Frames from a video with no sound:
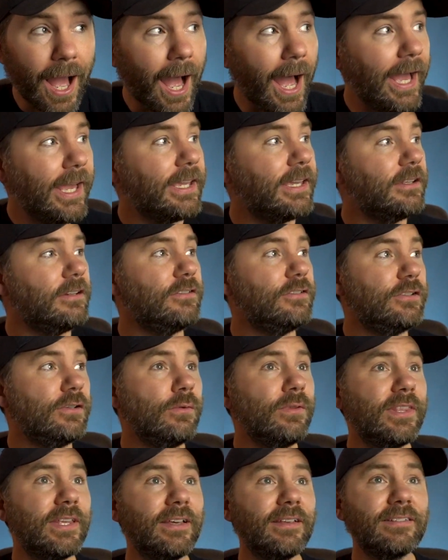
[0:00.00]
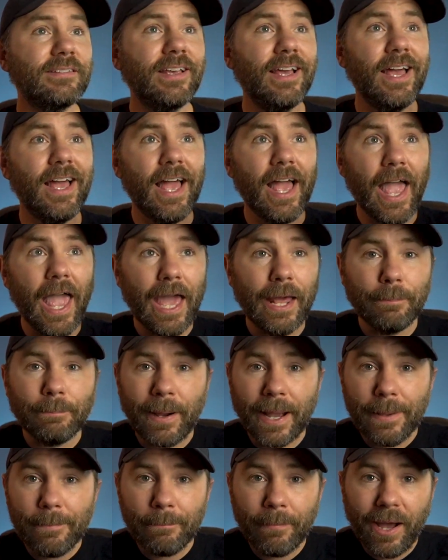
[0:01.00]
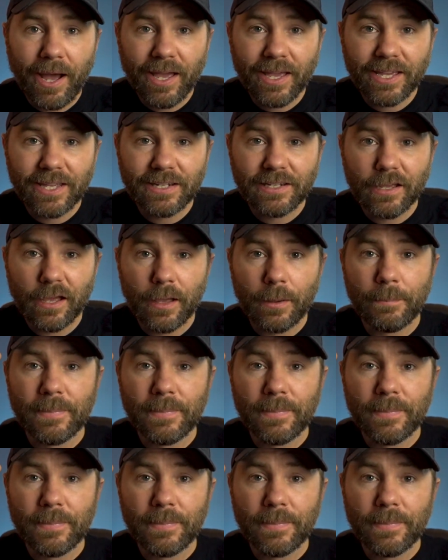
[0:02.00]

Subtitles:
I can do this and my mind